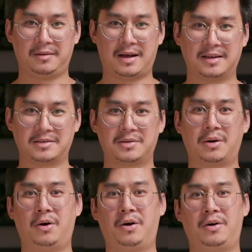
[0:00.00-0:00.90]
lights
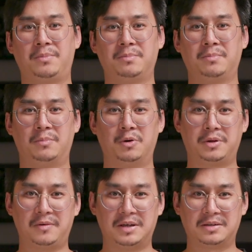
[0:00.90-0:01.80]
or
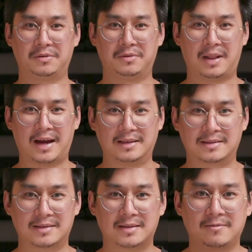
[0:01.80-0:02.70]
motivational
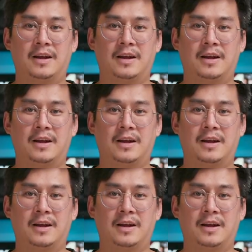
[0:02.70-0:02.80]
lights.